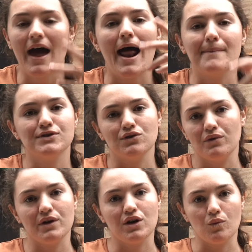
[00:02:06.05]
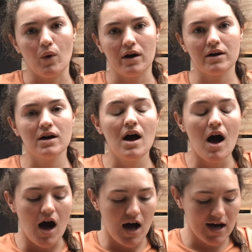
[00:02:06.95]
that absolutely could work.
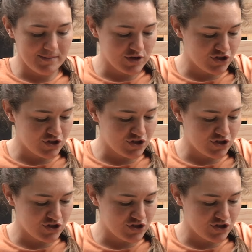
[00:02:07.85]
Um,